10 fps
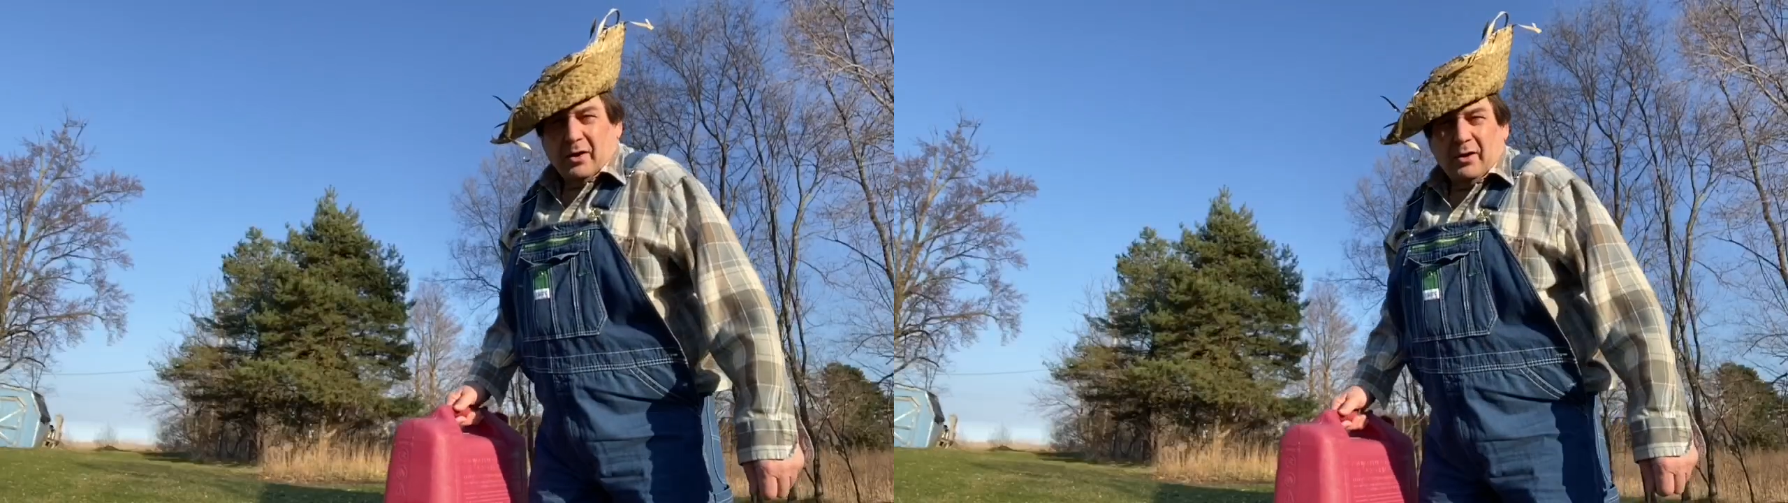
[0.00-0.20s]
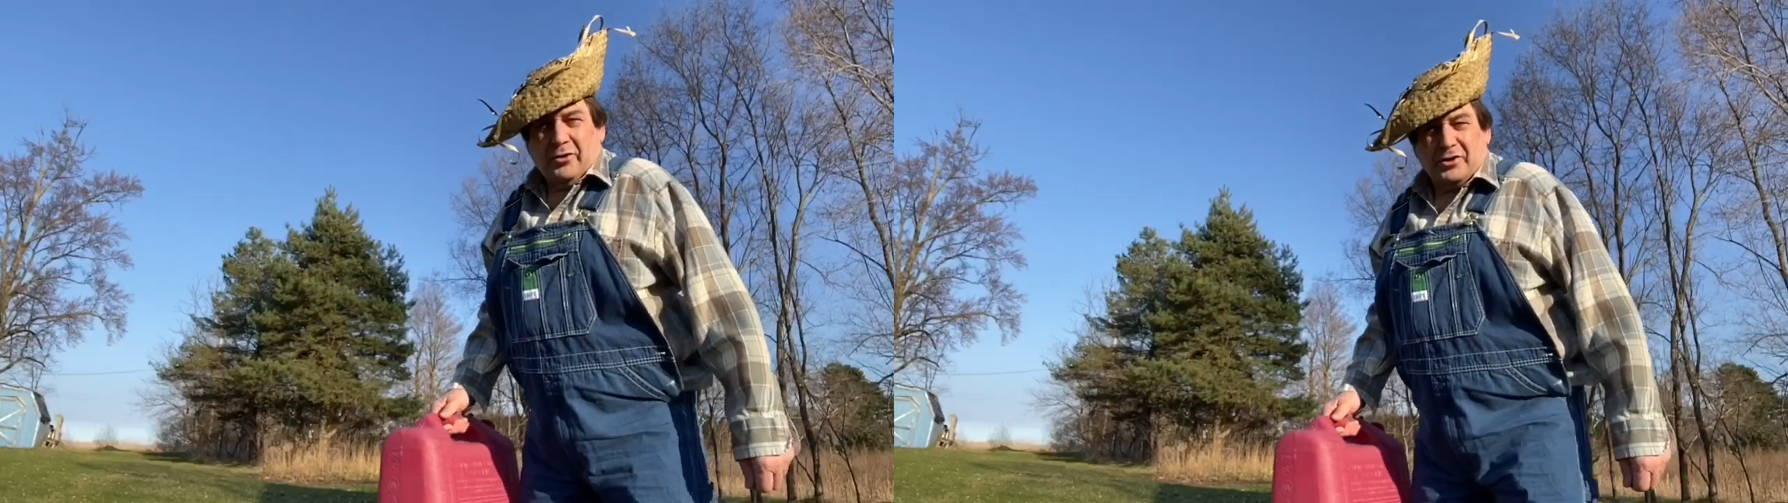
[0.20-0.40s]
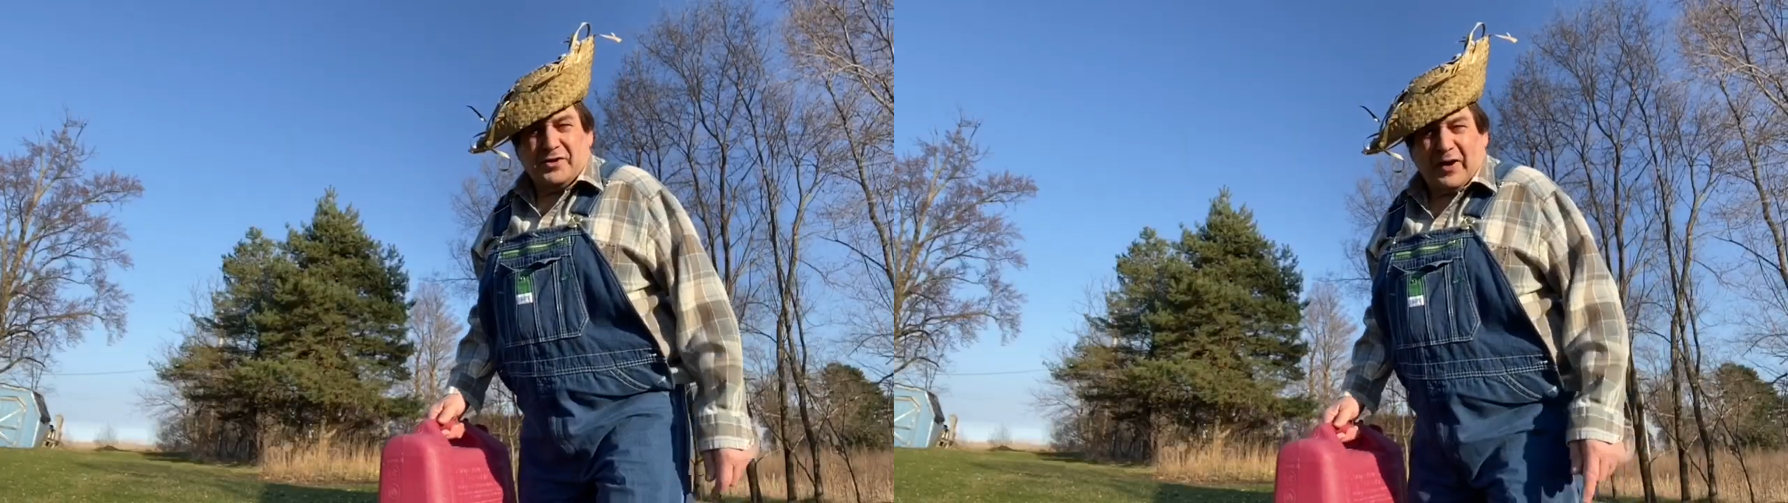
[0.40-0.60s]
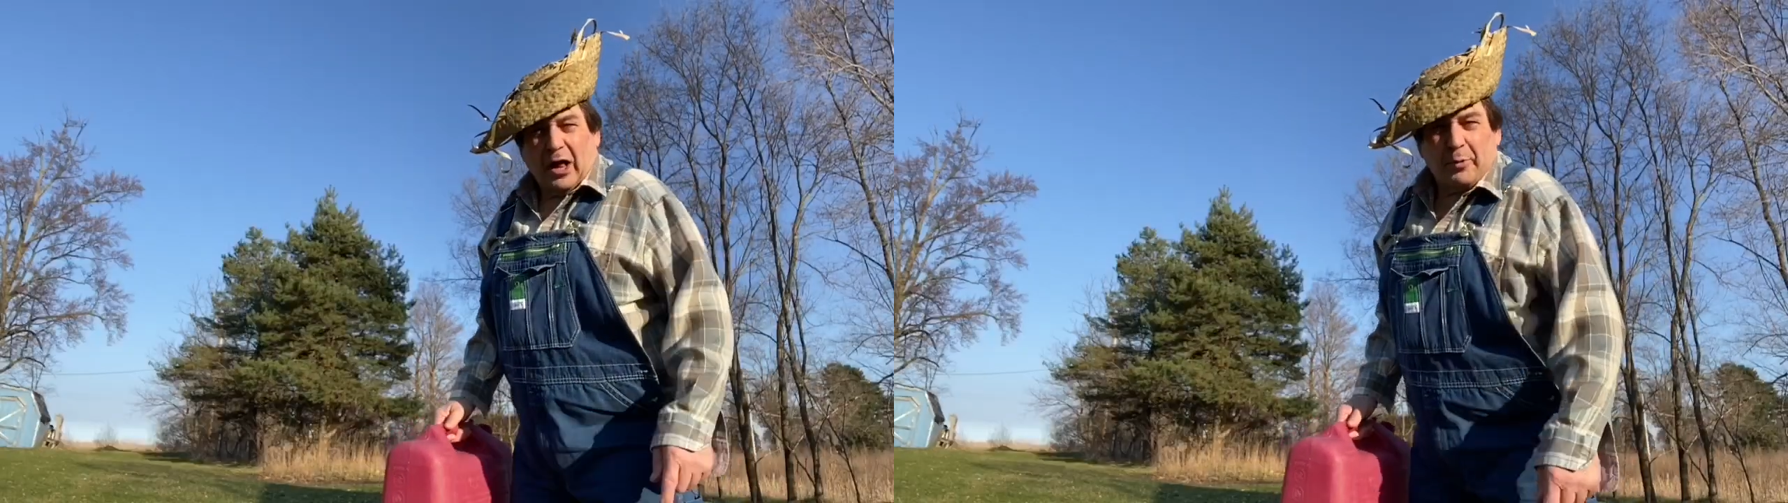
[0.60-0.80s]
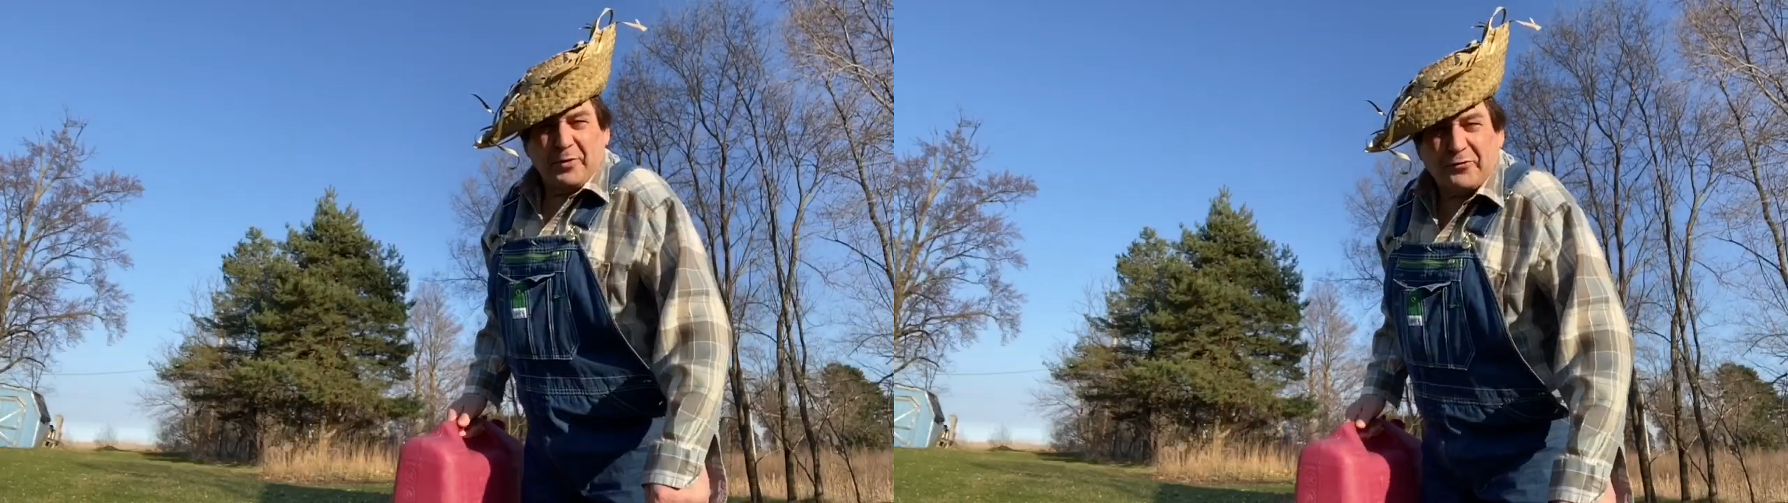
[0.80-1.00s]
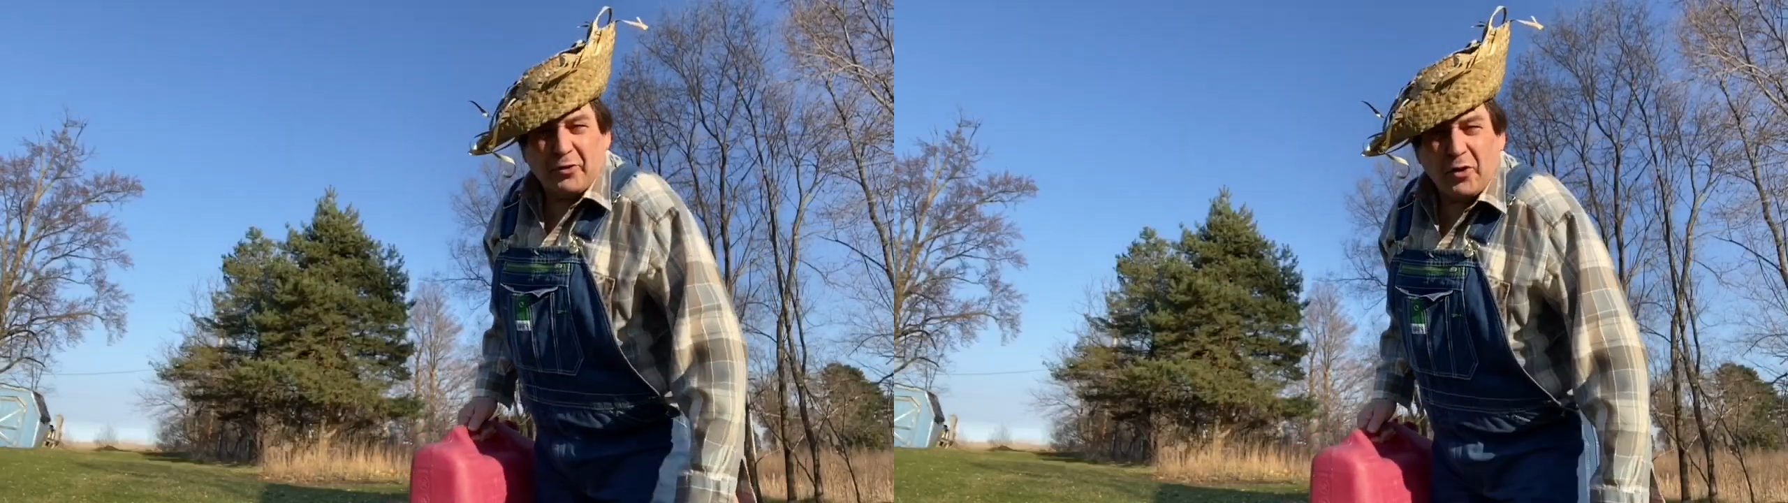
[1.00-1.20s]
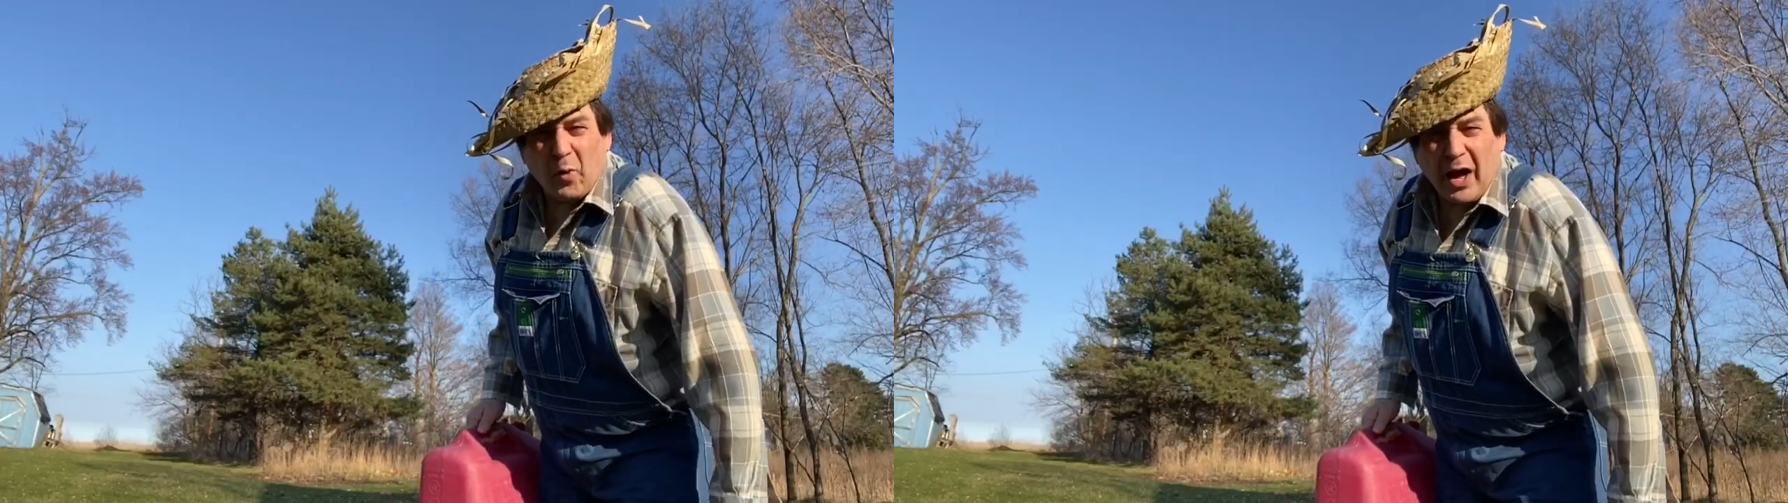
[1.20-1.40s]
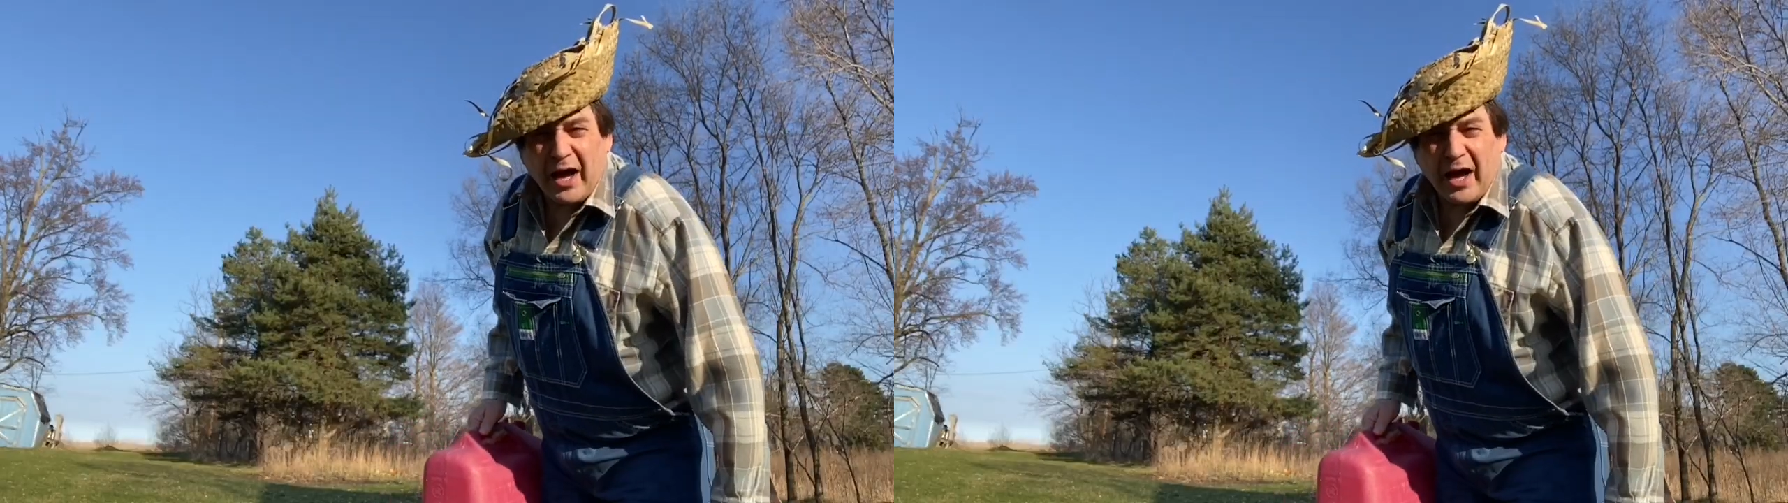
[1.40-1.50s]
There's a vowel before the Y,